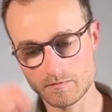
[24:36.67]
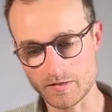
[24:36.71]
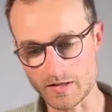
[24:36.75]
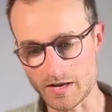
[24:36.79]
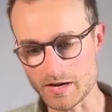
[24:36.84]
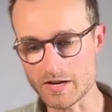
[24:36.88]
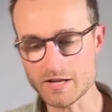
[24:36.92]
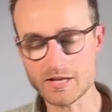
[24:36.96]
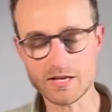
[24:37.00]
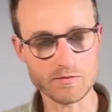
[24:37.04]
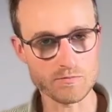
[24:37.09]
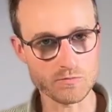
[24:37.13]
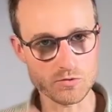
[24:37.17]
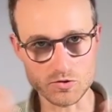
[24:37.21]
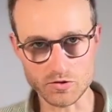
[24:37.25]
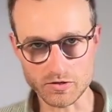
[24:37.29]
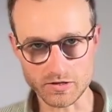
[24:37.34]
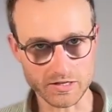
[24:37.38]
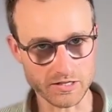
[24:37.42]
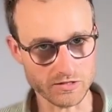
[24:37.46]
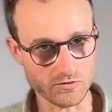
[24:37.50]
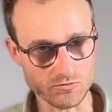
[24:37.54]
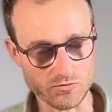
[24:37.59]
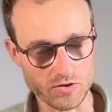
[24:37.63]
Any computer
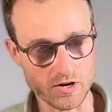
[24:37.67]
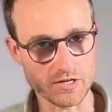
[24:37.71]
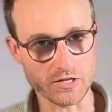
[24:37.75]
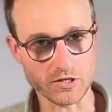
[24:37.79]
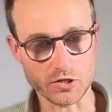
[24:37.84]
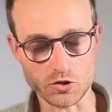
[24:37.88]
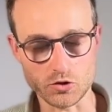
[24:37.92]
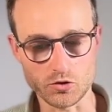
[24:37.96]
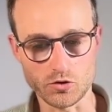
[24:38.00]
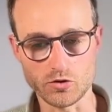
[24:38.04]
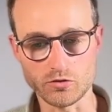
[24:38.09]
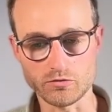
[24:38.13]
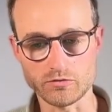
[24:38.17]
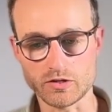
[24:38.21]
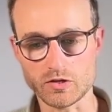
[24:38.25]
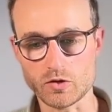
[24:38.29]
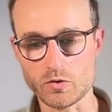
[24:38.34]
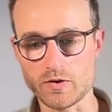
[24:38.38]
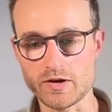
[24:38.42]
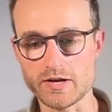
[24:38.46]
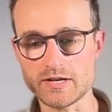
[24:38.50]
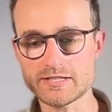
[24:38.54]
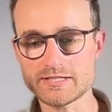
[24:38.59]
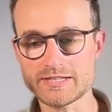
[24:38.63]
can run a curl
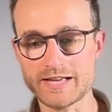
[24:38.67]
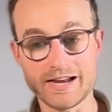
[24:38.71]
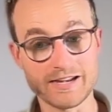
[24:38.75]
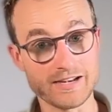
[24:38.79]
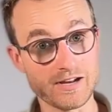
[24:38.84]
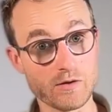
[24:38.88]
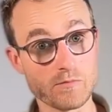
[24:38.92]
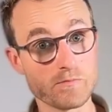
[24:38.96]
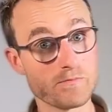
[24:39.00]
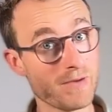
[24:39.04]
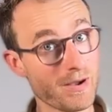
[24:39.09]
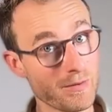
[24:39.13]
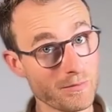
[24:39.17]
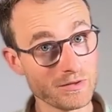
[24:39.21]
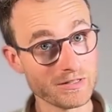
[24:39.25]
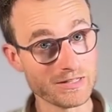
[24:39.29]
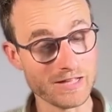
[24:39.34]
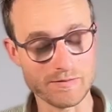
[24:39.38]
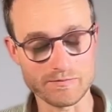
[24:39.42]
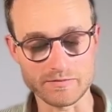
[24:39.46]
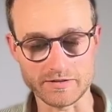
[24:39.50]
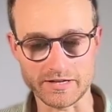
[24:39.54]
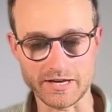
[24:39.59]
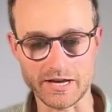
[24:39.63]
request, and our Bubble
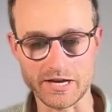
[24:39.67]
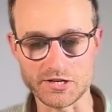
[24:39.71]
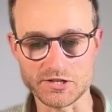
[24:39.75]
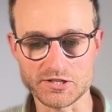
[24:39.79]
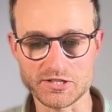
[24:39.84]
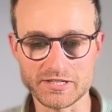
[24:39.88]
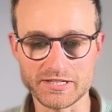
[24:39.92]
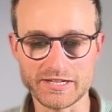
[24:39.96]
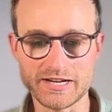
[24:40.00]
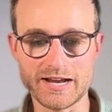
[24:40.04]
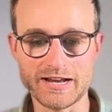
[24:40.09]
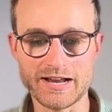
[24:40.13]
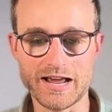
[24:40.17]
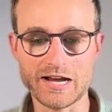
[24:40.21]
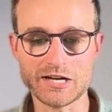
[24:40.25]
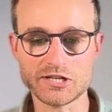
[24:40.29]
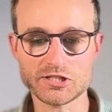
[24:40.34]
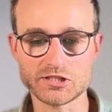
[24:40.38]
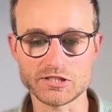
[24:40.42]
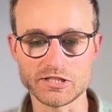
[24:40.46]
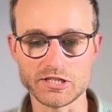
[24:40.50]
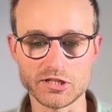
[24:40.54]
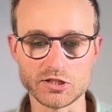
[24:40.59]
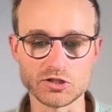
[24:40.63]
application can
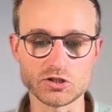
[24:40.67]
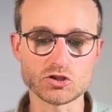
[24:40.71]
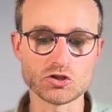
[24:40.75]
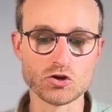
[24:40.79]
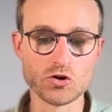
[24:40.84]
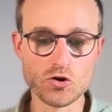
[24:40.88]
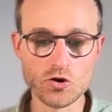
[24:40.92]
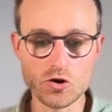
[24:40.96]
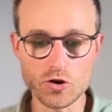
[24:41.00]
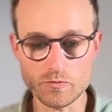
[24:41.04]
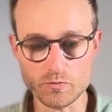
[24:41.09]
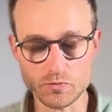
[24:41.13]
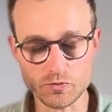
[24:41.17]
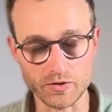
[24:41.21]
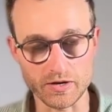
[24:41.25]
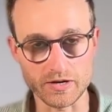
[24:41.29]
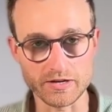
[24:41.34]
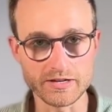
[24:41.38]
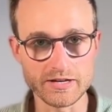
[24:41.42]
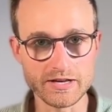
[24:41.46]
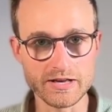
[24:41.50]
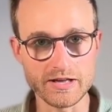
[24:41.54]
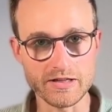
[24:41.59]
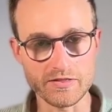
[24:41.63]
actually
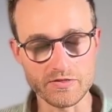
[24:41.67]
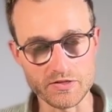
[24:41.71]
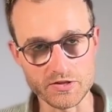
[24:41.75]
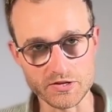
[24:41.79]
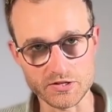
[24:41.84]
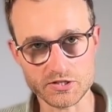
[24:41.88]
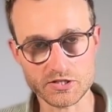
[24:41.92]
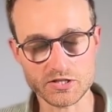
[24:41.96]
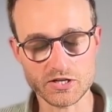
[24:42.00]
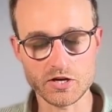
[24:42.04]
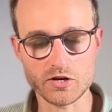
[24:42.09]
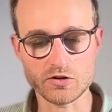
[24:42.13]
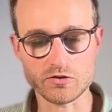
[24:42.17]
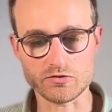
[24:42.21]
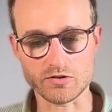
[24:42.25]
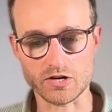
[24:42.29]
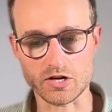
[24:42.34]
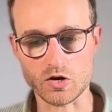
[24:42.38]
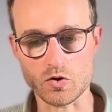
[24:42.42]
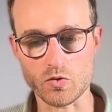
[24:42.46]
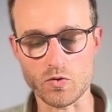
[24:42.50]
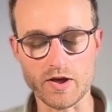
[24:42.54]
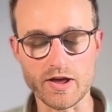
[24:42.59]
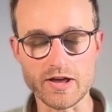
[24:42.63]
interpret this
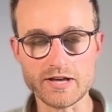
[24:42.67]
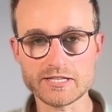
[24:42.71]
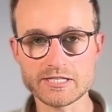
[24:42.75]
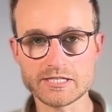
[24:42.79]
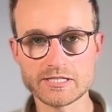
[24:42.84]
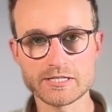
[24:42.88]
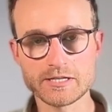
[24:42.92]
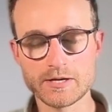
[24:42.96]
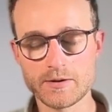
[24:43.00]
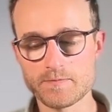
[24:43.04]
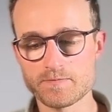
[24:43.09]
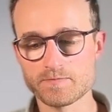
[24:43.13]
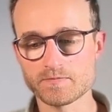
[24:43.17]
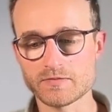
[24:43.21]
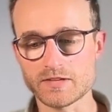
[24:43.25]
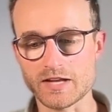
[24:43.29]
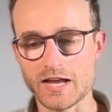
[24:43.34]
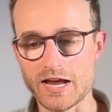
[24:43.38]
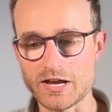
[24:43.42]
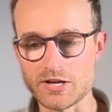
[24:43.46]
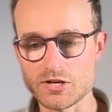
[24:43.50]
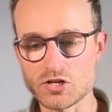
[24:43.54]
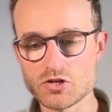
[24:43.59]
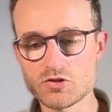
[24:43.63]
request
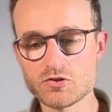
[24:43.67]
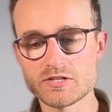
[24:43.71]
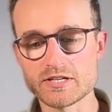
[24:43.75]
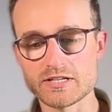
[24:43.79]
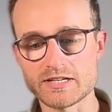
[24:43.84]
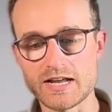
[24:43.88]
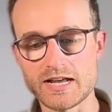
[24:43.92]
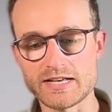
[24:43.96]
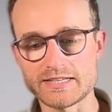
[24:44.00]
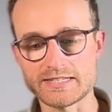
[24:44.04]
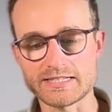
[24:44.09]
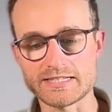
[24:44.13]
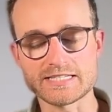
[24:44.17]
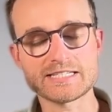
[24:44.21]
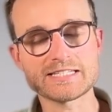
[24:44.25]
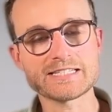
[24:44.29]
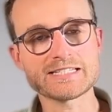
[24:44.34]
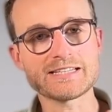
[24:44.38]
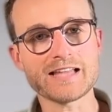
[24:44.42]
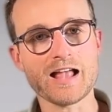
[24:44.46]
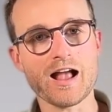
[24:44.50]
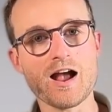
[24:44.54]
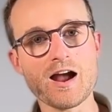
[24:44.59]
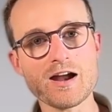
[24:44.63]
and use it as a
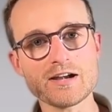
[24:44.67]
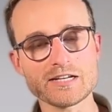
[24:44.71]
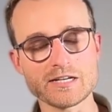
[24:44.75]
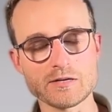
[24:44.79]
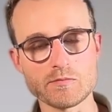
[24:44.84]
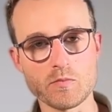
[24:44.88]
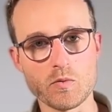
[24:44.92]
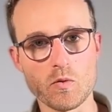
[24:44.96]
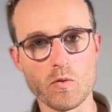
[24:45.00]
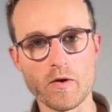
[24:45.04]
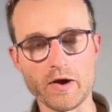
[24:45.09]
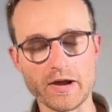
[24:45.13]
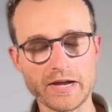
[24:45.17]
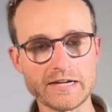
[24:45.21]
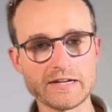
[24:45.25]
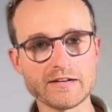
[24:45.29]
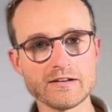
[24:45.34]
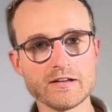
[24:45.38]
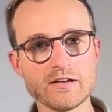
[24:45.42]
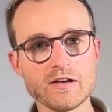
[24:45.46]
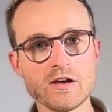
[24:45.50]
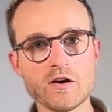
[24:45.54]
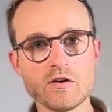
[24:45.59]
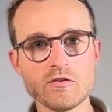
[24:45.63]
starting point
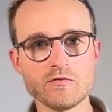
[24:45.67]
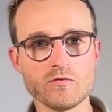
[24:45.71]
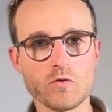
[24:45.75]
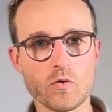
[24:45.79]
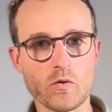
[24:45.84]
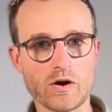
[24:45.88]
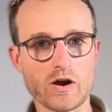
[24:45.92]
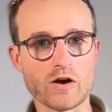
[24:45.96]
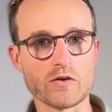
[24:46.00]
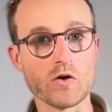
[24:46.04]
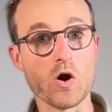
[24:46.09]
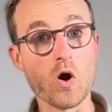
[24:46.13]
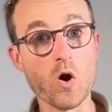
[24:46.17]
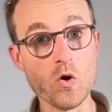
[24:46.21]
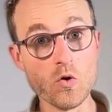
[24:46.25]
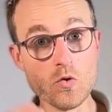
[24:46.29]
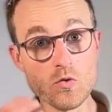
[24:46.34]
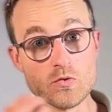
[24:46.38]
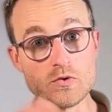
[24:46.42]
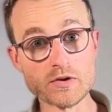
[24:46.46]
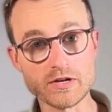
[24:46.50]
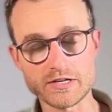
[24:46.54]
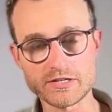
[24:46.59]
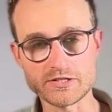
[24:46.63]
for our
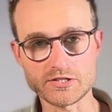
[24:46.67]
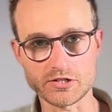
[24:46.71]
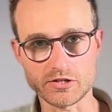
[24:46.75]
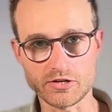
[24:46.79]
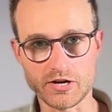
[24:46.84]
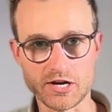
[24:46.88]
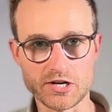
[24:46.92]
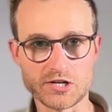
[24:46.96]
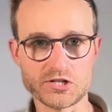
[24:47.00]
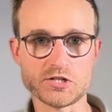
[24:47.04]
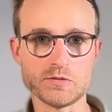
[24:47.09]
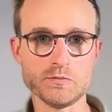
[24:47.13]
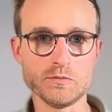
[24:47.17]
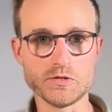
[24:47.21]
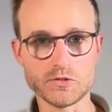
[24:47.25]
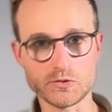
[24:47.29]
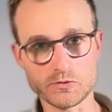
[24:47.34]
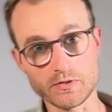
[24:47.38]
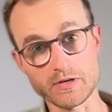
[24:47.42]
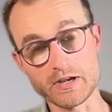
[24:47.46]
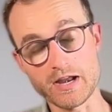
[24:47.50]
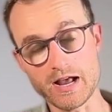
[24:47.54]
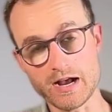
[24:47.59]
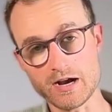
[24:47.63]
own integration
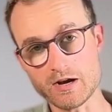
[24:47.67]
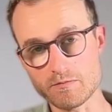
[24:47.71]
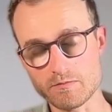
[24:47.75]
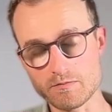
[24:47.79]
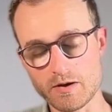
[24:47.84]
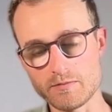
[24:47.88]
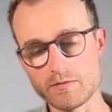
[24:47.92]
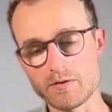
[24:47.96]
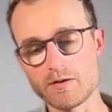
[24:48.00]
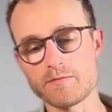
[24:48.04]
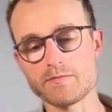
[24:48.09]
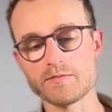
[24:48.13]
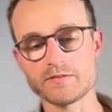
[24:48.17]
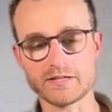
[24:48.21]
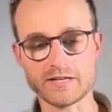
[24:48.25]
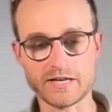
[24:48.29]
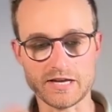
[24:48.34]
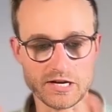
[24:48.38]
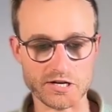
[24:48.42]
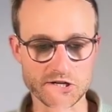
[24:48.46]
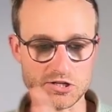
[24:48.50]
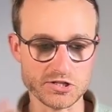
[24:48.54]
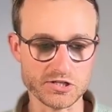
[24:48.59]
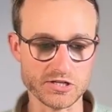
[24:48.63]
between our Bubble
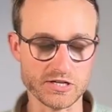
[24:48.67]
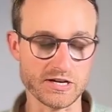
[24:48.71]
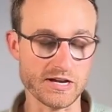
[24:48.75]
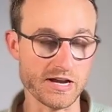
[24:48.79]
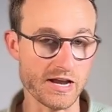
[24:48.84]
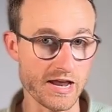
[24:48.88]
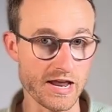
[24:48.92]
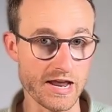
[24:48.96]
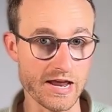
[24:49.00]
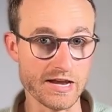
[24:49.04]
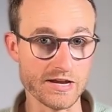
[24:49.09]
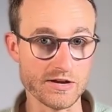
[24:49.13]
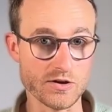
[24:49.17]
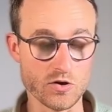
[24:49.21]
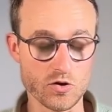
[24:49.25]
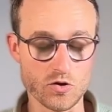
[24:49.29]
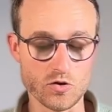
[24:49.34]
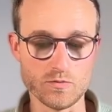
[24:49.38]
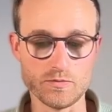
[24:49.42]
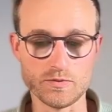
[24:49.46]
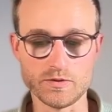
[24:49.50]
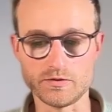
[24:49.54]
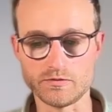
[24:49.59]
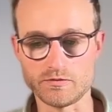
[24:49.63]
application and
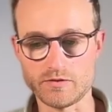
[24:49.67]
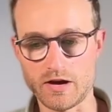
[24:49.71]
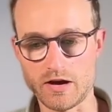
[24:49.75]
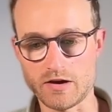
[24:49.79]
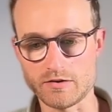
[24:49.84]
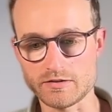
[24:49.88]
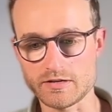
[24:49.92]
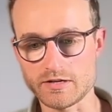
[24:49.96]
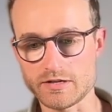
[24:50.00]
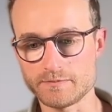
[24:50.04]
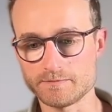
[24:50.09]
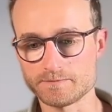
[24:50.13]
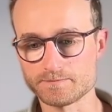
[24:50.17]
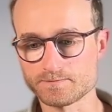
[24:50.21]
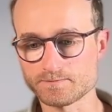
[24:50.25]
OpenRouter.